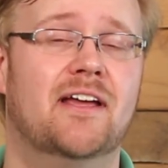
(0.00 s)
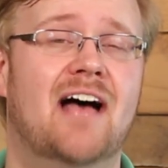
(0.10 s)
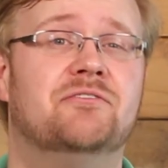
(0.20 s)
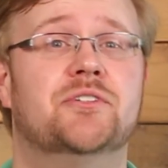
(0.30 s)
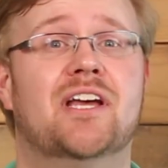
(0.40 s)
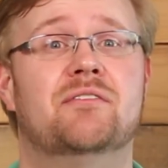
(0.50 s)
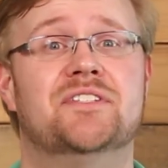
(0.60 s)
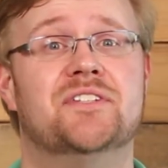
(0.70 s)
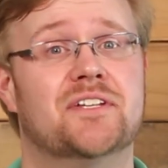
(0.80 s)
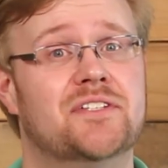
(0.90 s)
after David's
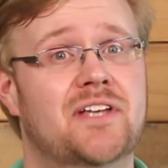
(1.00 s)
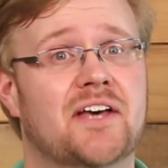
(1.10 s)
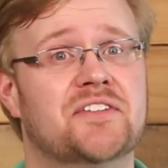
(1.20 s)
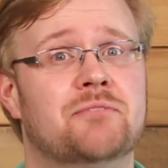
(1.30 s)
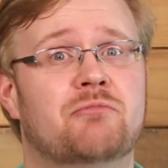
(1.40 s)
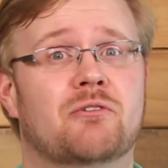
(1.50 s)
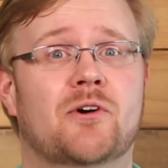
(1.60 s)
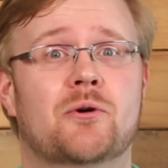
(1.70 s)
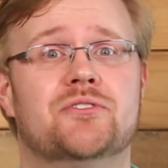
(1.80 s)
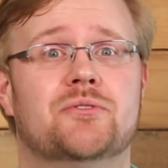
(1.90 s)
success
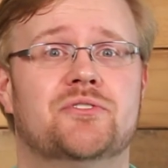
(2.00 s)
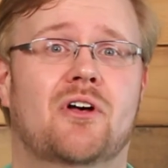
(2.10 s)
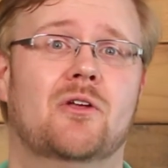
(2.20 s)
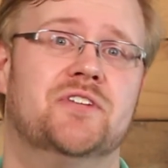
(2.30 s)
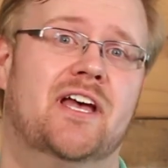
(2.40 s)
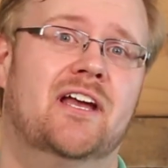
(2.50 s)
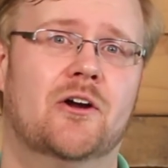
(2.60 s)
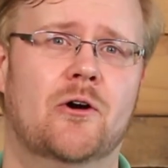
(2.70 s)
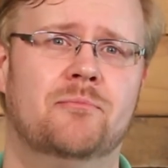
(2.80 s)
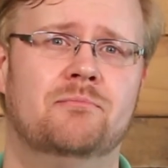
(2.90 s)
provokes Saul's anger.